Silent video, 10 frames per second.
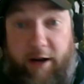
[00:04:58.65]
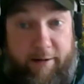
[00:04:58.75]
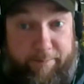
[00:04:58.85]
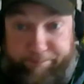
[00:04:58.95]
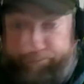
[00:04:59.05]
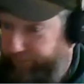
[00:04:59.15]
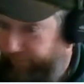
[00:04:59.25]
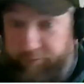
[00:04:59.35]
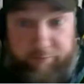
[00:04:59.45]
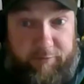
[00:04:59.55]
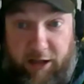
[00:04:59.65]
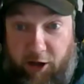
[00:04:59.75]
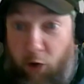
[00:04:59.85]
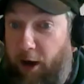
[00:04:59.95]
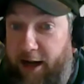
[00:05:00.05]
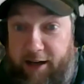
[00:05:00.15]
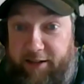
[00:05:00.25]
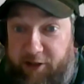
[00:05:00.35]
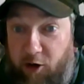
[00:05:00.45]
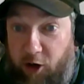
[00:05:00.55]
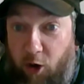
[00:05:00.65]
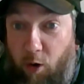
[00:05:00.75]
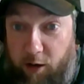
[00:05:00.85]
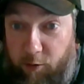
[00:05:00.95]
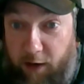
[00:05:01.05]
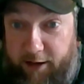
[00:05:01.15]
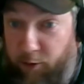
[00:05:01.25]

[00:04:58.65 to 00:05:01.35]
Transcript: and they're ready to start going, right?